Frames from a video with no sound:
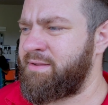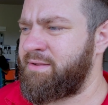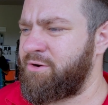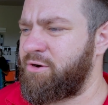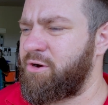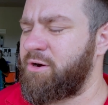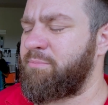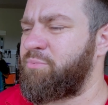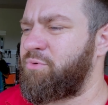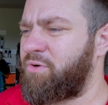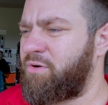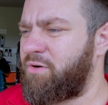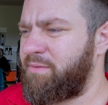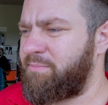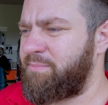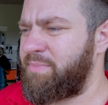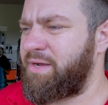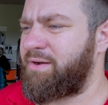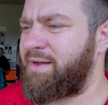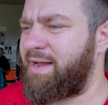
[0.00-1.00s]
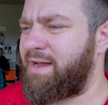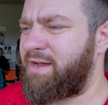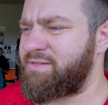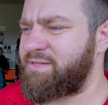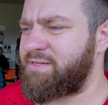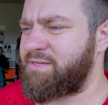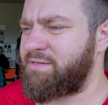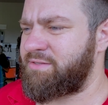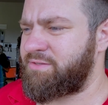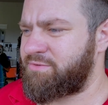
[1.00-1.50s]
or pull all the bell
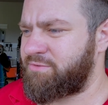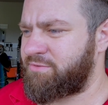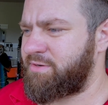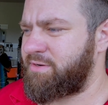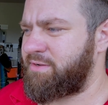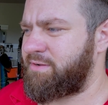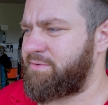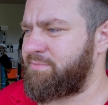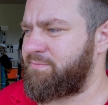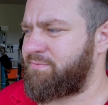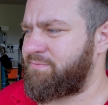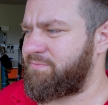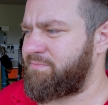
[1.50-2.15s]
housing, pull